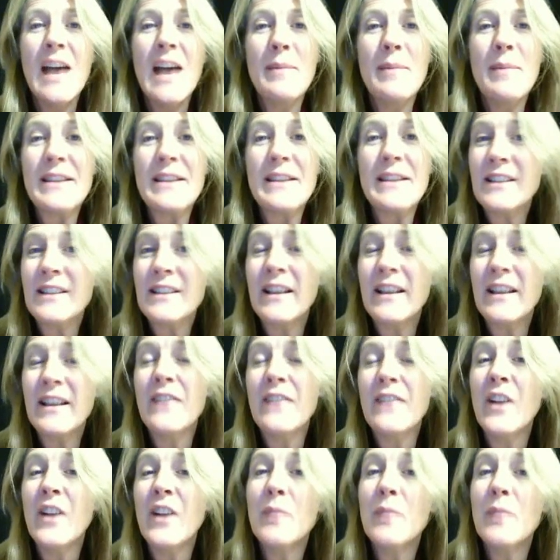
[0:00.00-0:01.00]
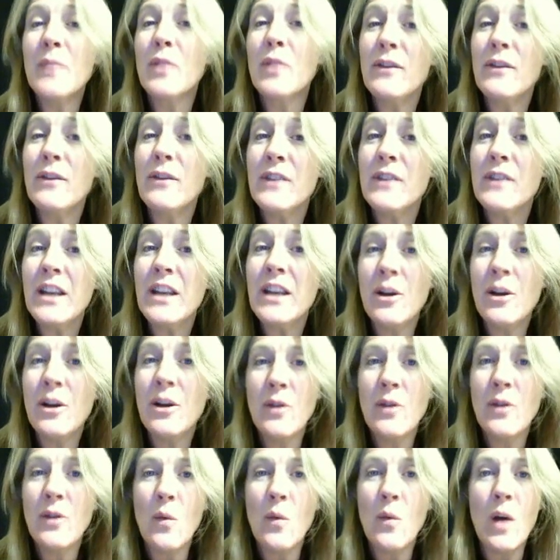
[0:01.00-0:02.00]
basically a very brief
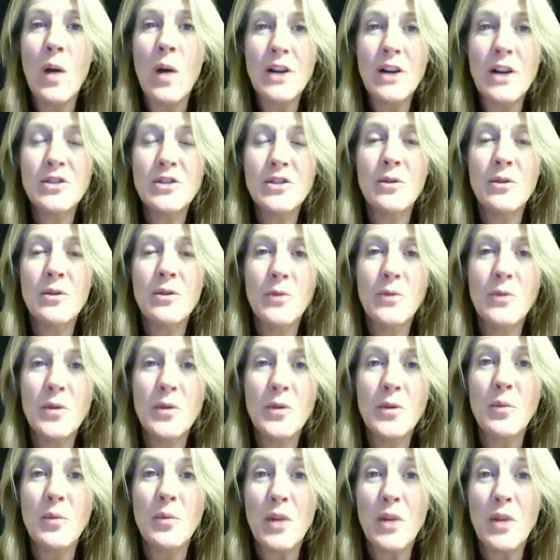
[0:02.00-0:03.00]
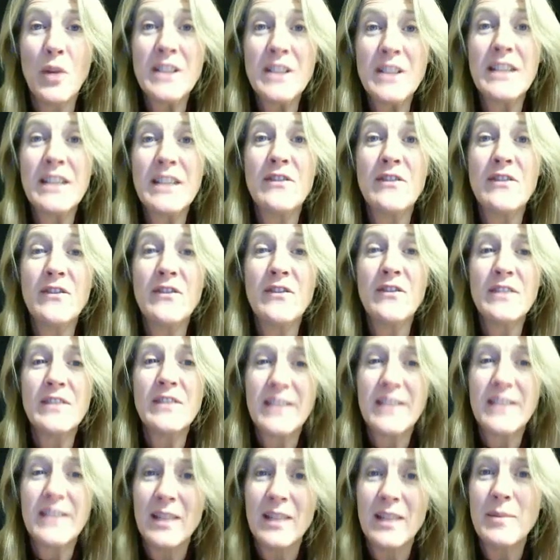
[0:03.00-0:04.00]
video that walks you through the printed
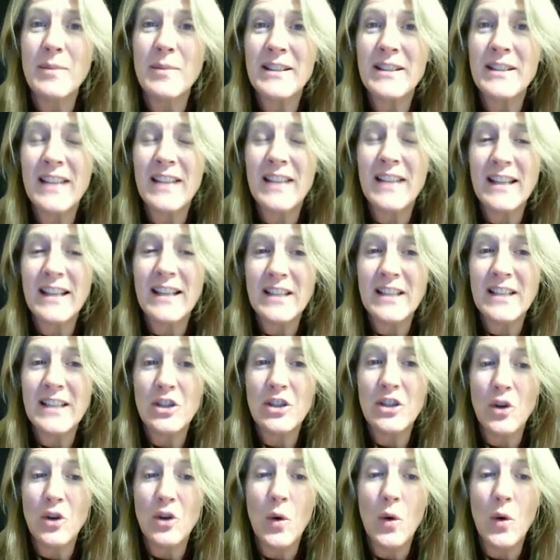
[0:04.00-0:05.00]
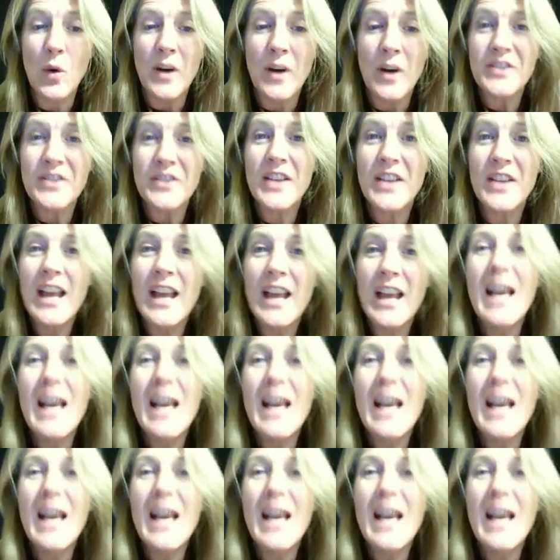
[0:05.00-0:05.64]
syllabus that is in your course.